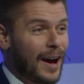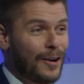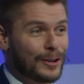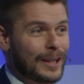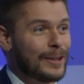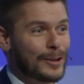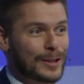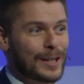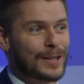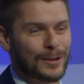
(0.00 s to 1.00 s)
the hell is
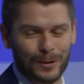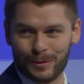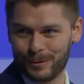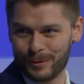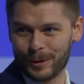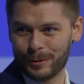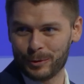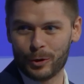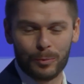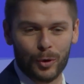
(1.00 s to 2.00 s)
this
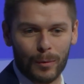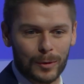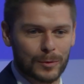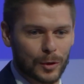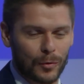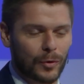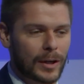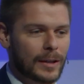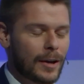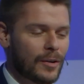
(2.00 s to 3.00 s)
problem solved
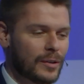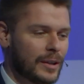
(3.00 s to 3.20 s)
right now.